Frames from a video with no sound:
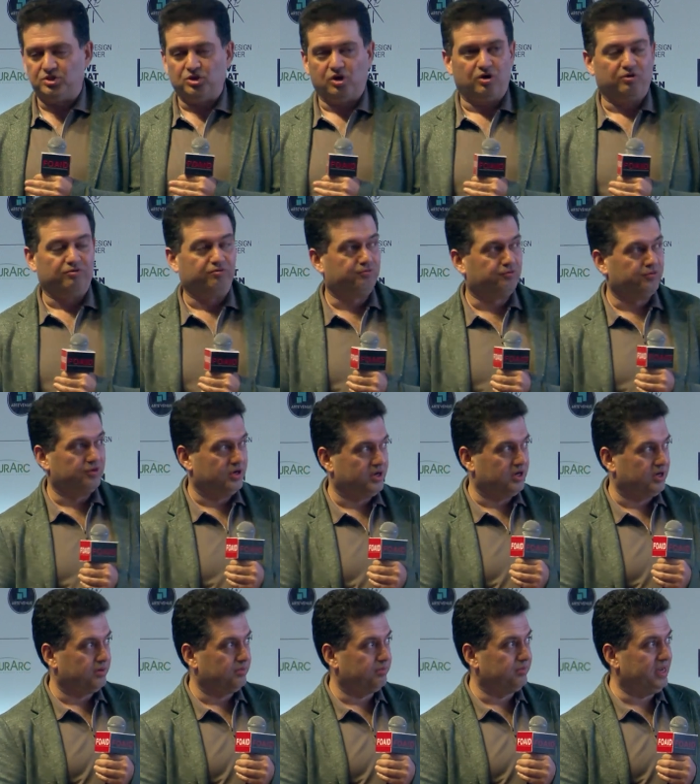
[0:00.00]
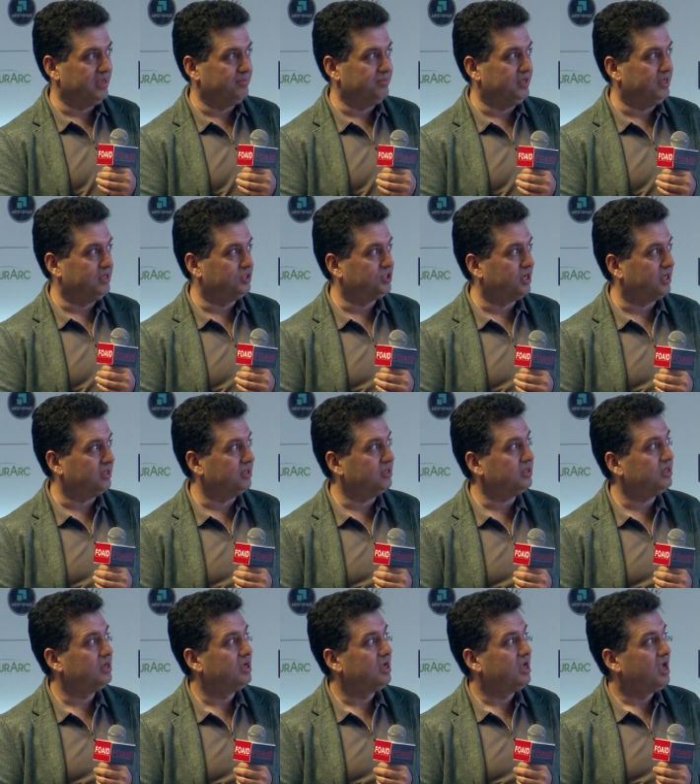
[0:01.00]
of blaming each other,
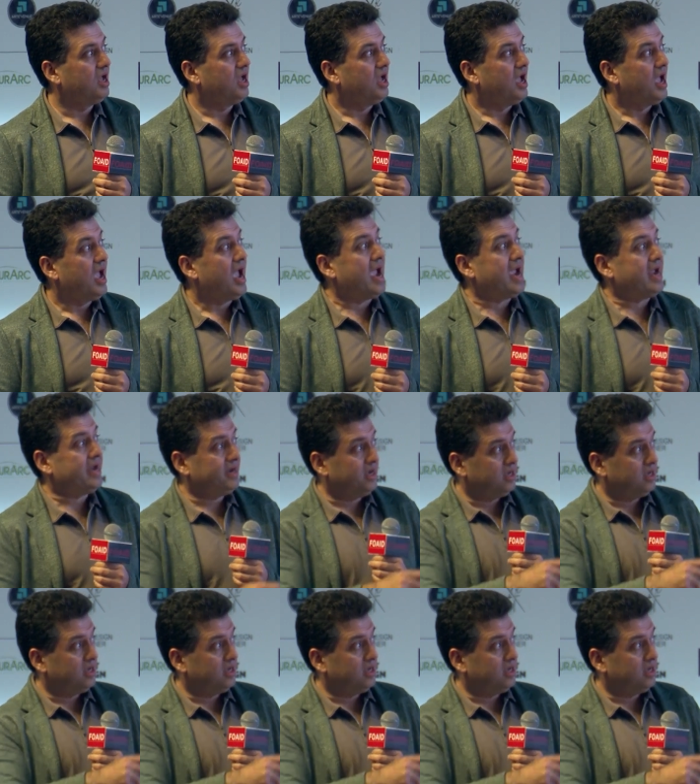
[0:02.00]
and a